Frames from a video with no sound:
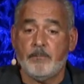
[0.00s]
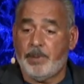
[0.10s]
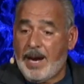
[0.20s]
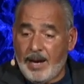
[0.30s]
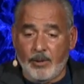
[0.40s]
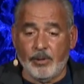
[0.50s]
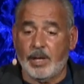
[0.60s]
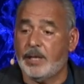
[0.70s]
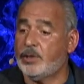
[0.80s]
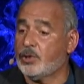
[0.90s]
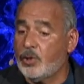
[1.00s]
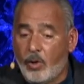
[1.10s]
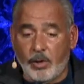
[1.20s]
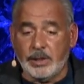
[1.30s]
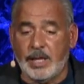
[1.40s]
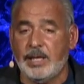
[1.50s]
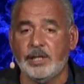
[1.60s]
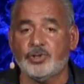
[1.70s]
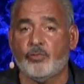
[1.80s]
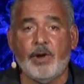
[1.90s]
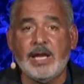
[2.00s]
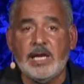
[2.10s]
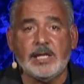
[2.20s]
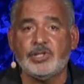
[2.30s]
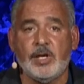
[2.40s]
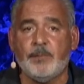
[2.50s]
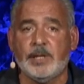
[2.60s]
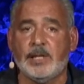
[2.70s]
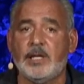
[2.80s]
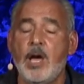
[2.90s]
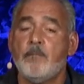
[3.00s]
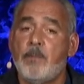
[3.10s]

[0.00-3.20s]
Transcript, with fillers: power and the glory that he has already exhibited.